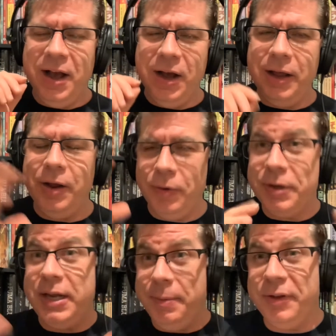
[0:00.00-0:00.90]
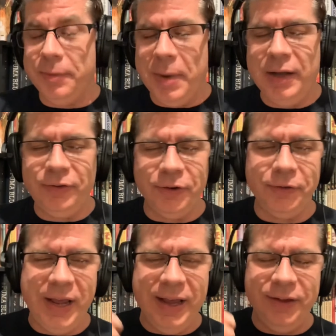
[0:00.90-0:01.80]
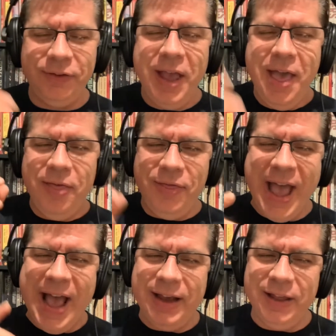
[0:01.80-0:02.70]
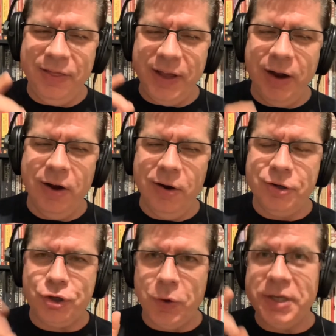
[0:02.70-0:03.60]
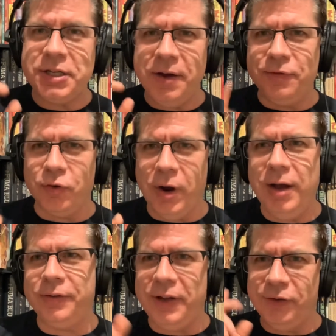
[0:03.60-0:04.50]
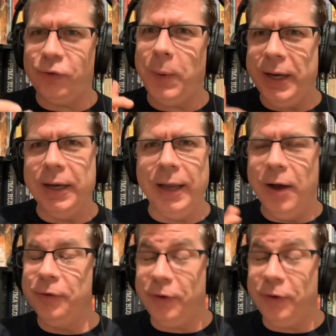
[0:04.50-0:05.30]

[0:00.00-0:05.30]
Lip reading: or demons and monsters, is that their choice of drugs is sweet and low.